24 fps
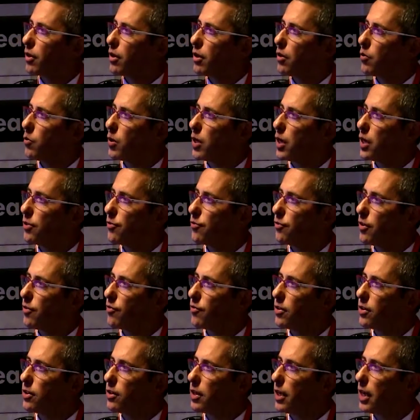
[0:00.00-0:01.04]
We had
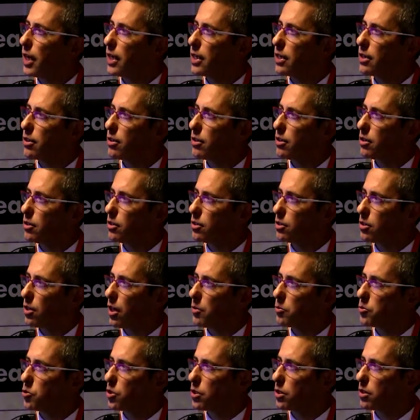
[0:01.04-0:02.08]
58
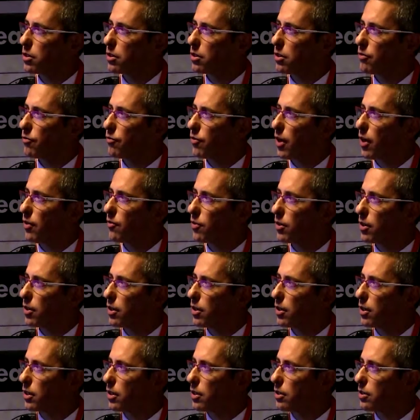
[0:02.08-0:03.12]
subjects in 5
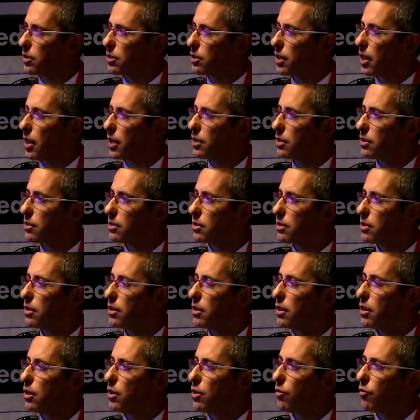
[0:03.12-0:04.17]
clinical sites.
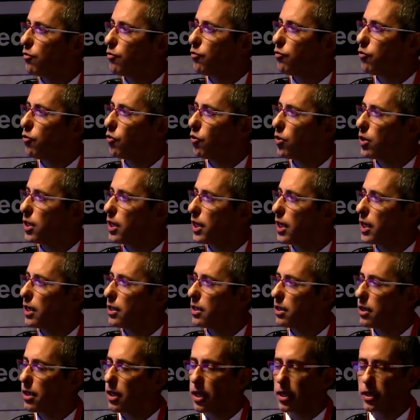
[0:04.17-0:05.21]
48
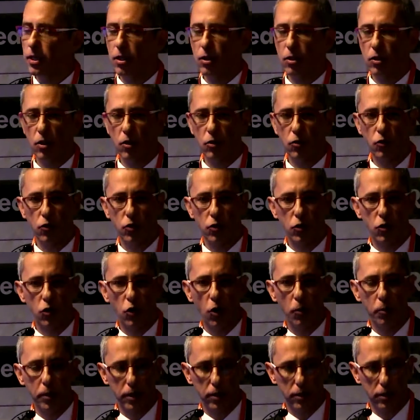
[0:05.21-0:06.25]
had
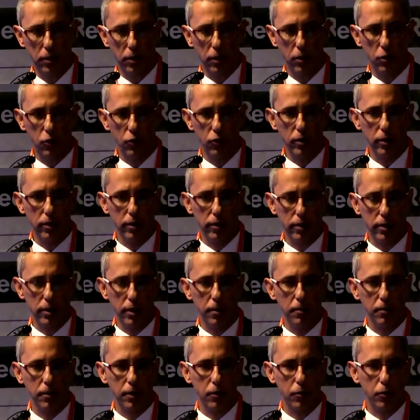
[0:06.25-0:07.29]
arthroscopic surgery, the
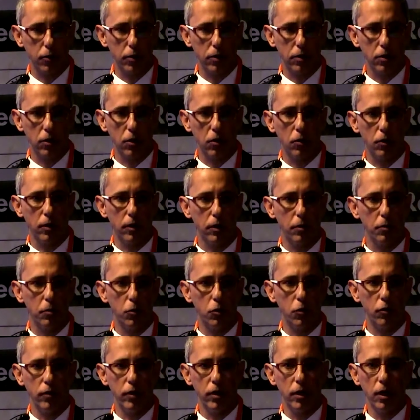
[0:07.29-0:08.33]
same that we saw in the
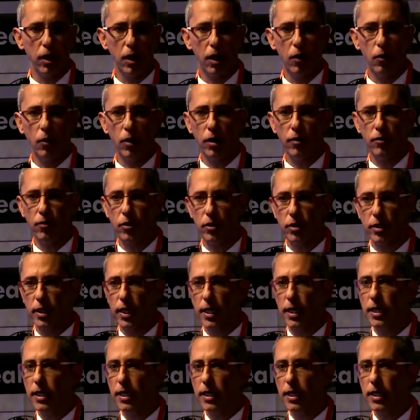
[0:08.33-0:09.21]
movie. However, 10